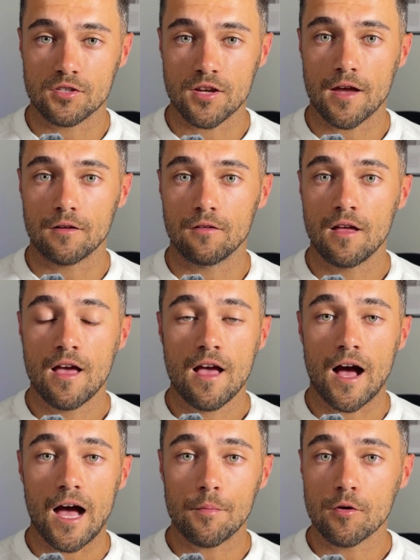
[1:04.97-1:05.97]
channel.
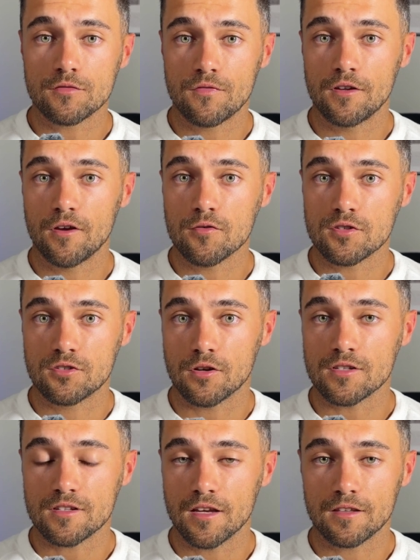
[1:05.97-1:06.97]
I post videos
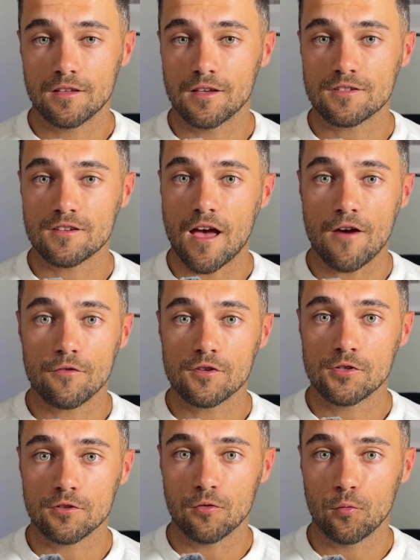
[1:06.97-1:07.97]
just like this every
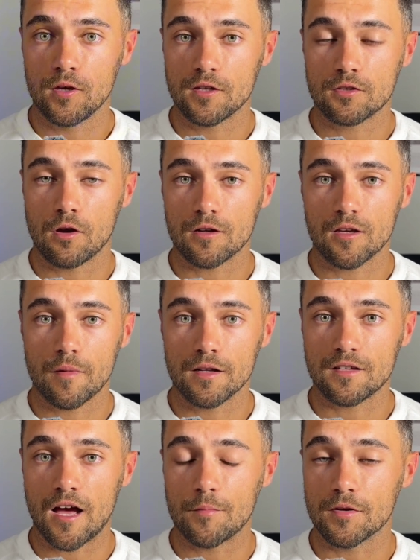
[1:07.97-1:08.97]
single week talking about
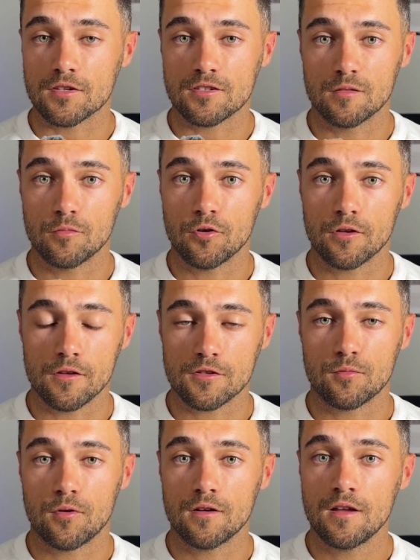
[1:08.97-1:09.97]
topics similar to this
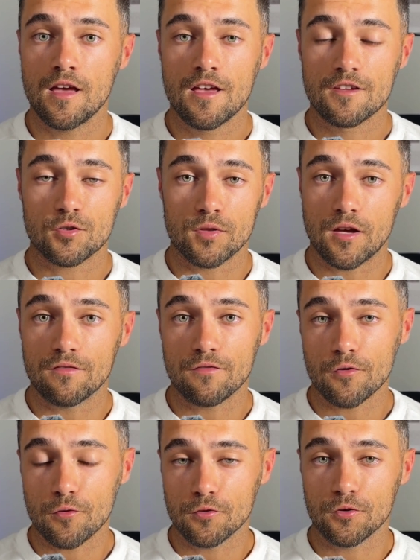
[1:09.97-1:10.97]
one. So without
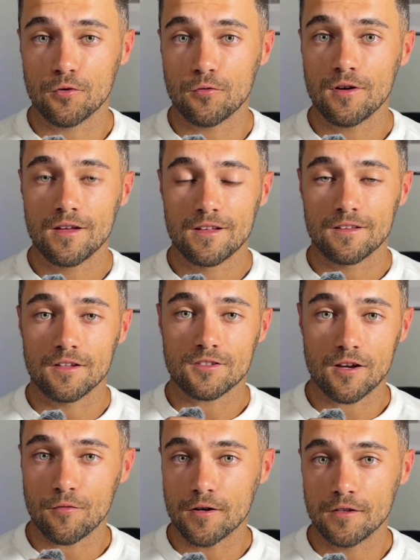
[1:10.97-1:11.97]
further ado, let's get right